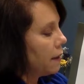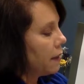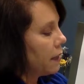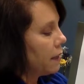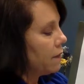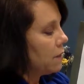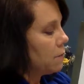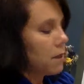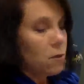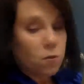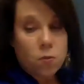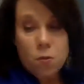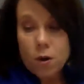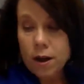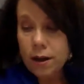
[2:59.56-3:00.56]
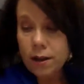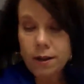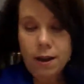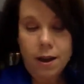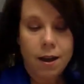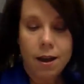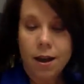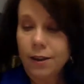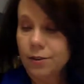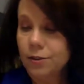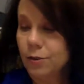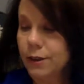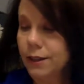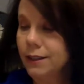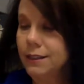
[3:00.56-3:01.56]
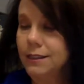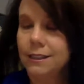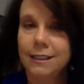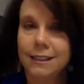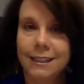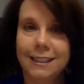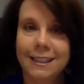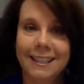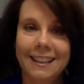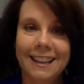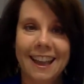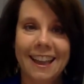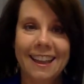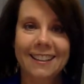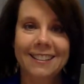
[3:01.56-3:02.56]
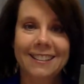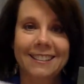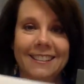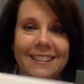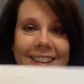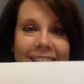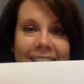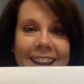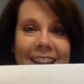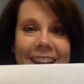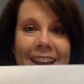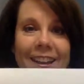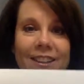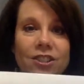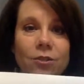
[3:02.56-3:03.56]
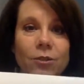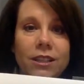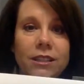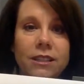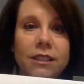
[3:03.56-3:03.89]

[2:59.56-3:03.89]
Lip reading: gives me 168. As you can